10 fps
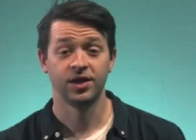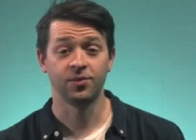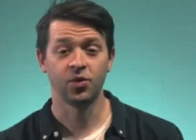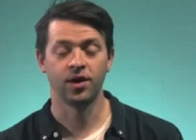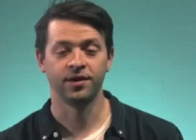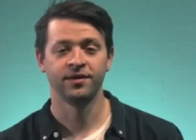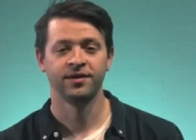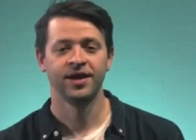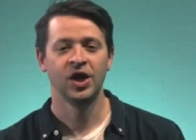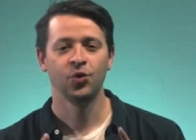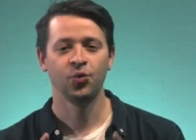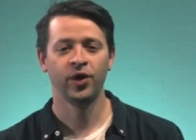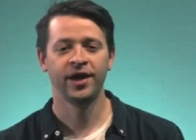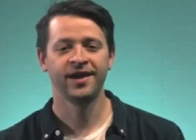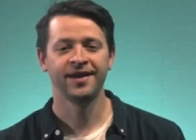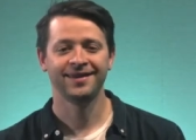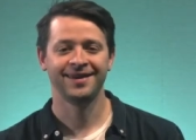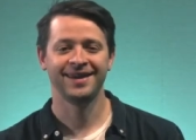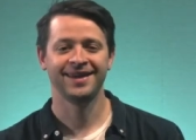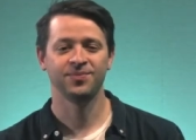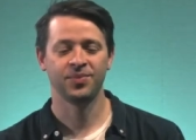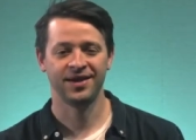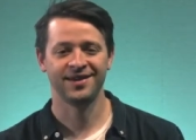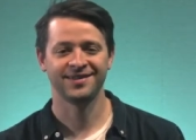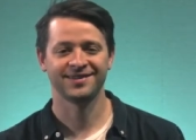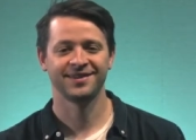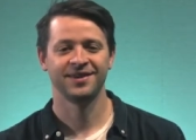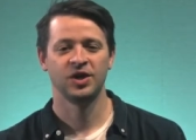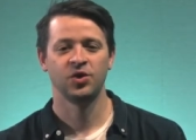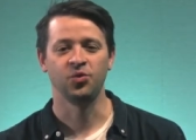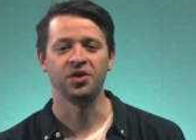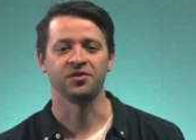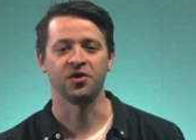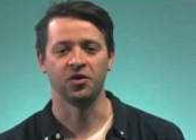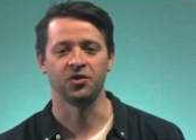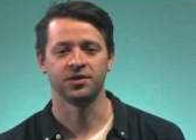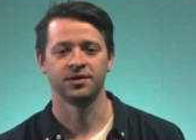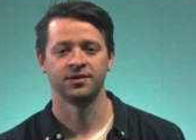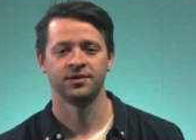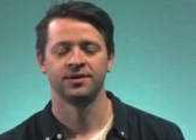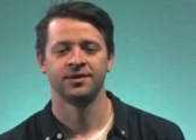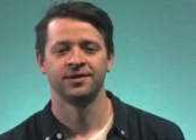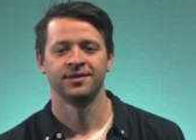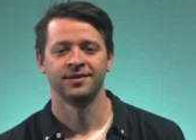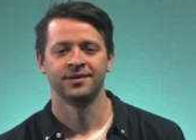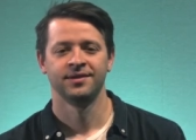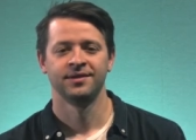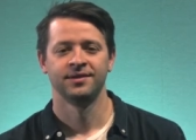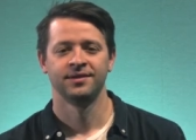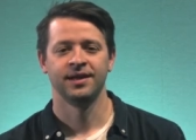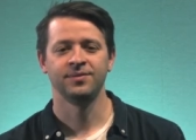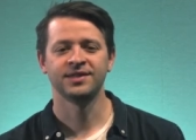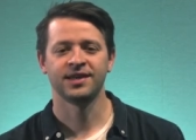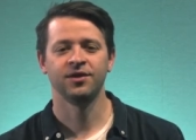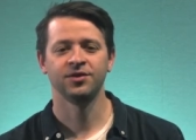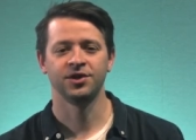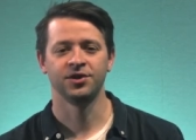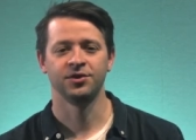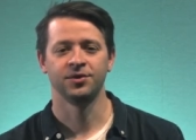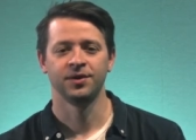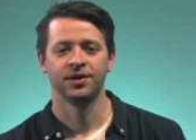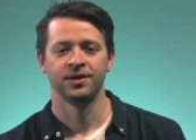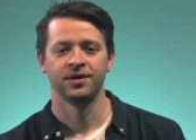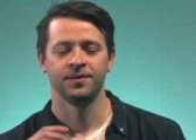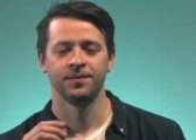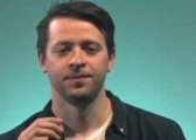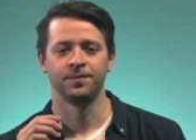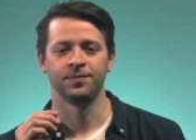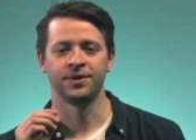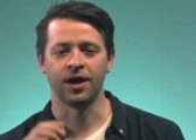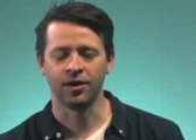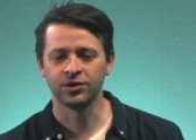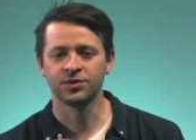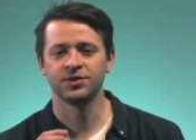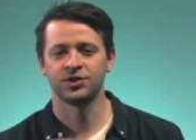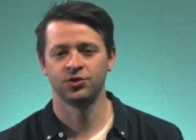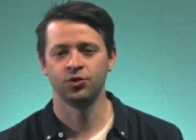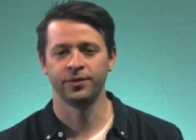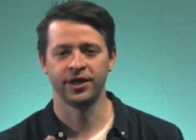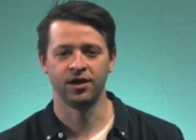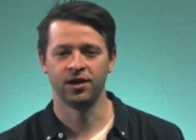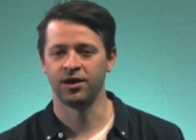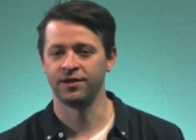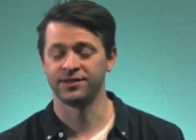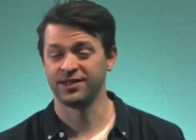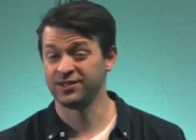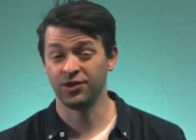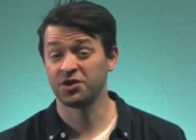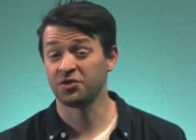number one, we need peace with God. Let me tell you, the ultimate storm in our lives is not